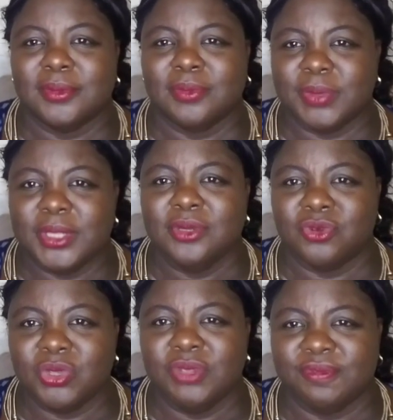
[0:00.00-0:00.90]

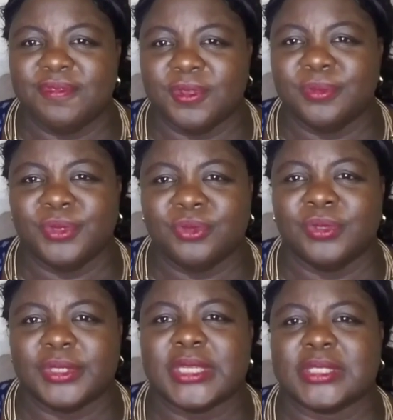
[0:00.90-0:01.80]
Doing film, you
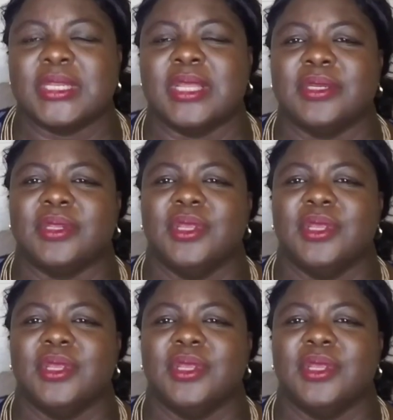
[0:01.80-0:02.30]
understand,